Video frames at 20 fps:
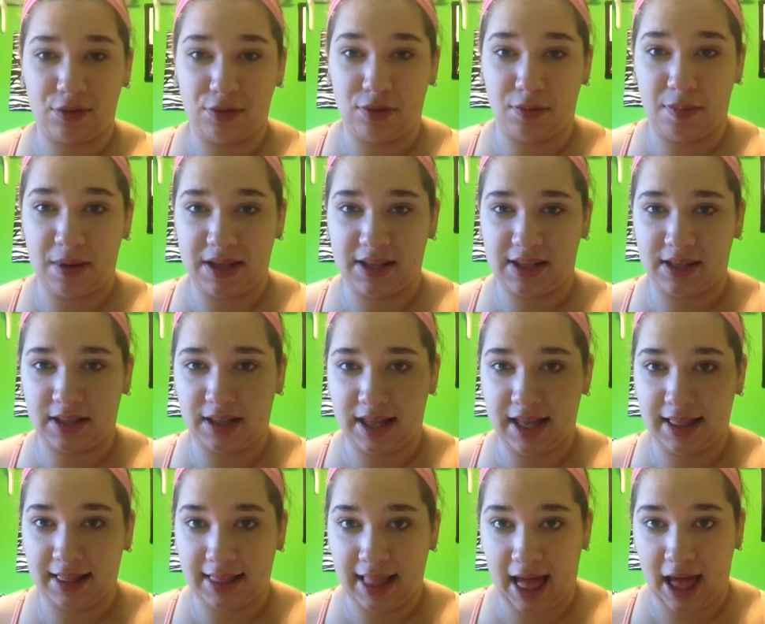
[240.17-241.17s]
with basically
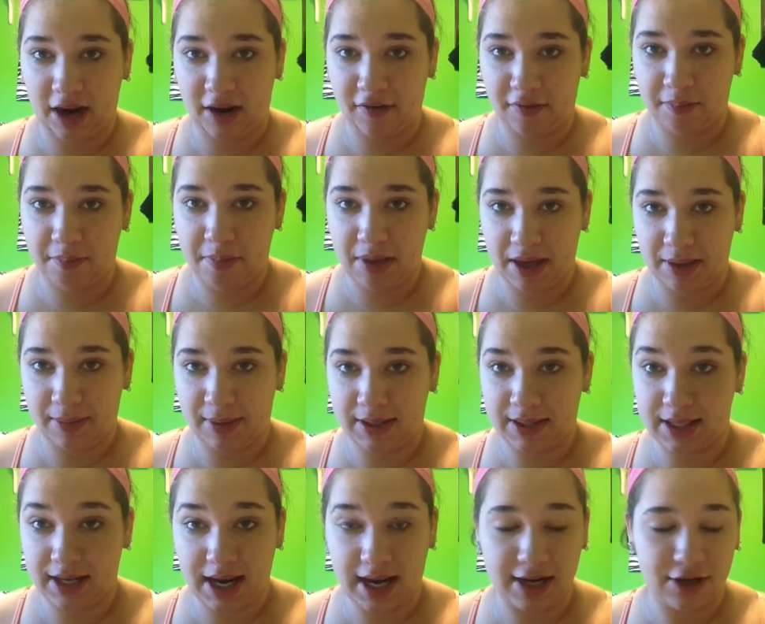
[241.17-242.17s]
a lot of
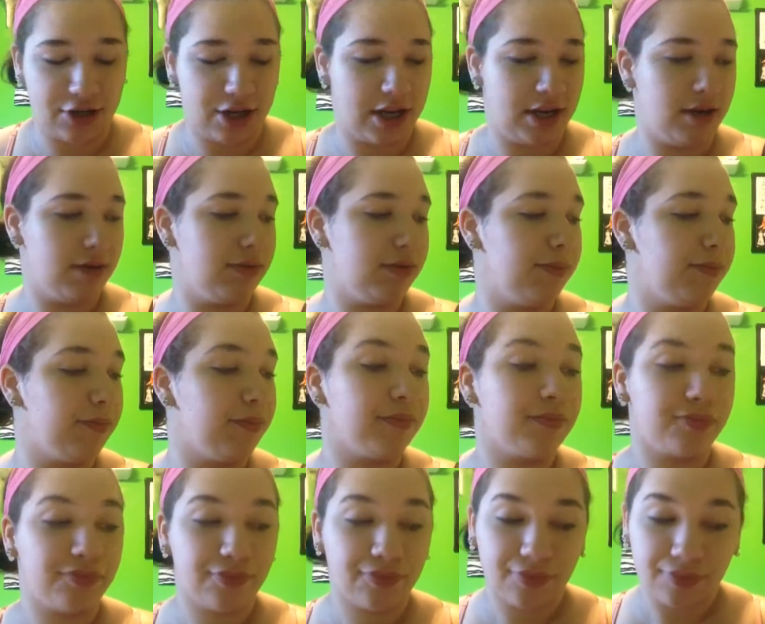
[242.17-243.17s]
pigmented eyeshadows.
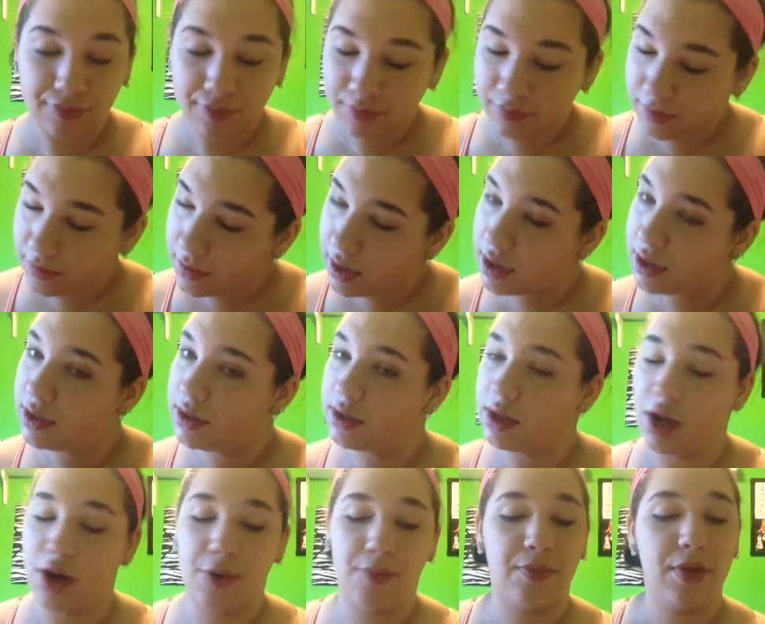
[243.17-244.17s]

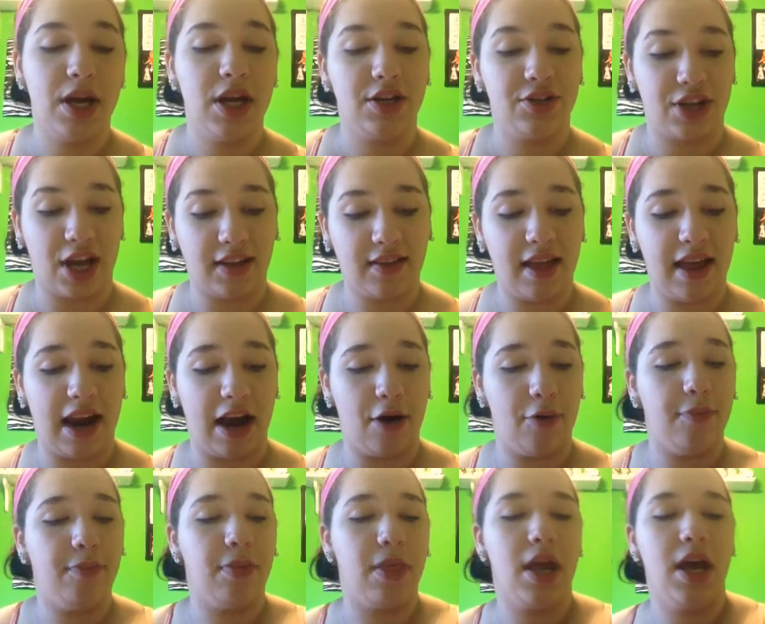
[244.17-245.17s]
So check that
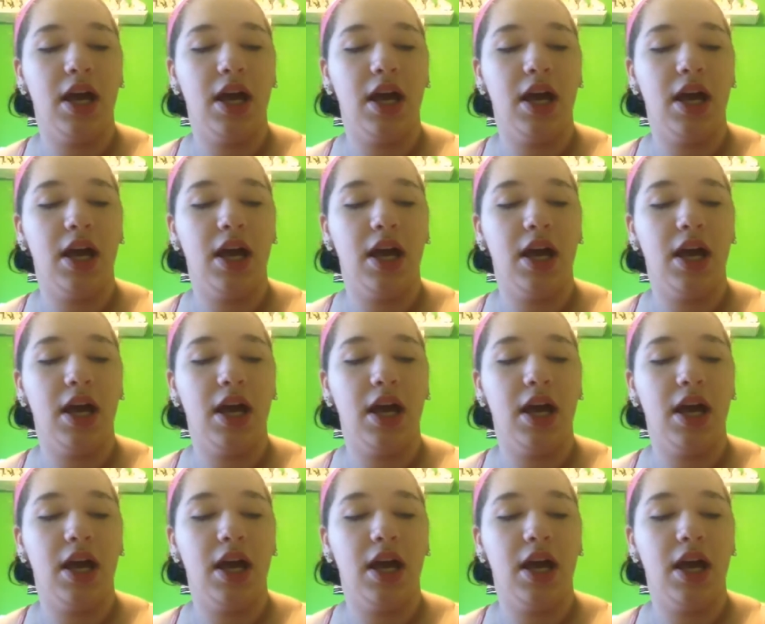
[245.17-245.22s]
out.